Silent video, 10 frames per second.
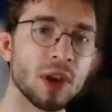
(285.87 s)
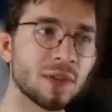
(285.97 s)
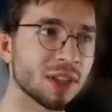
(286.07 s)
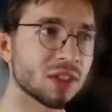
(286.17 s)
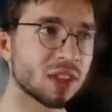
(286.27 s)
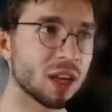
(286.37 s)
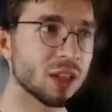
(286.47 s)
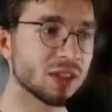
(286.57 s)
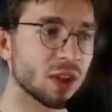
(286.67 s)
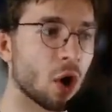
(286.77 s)
of his skill
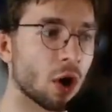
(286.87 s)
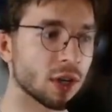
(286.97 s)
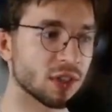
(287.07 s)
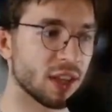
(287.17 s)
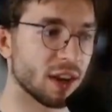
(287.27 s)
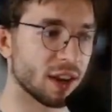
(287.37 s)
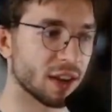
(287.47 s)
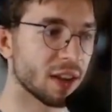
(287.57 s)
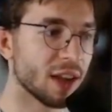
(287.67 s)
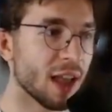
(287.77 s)
is the hardest hitting.
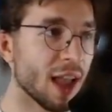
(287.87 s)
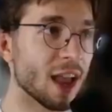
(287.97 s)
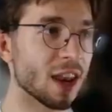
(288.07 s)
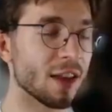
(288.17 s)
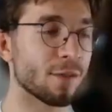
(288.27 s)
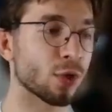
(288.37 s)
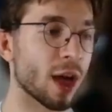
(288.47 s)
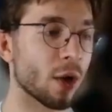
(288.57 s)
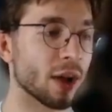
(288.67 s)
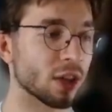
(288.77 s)
And if
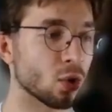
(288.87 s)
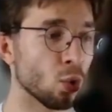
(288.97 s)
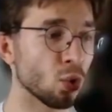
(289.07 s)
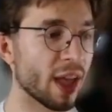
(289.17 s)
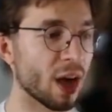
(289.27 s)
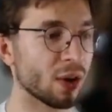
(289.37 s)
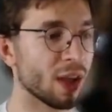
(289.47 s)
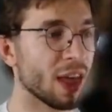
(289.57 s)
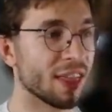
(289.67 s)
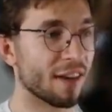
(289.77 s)
without any cooldown,
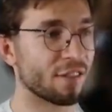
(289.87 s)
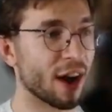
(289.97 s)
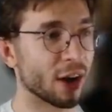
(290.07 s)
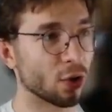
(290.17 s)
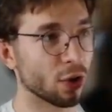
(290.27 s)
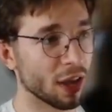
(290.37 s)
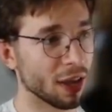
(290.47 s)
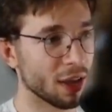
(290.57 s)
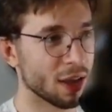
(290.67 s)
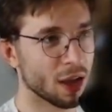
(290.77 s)
that final
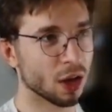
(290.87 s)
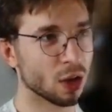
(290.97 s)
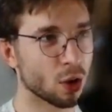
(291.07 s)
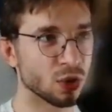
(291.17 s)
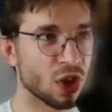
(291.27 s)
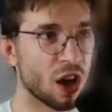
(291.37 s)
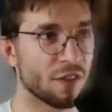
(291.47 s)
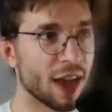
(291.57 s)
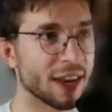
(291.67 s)
hit goes off at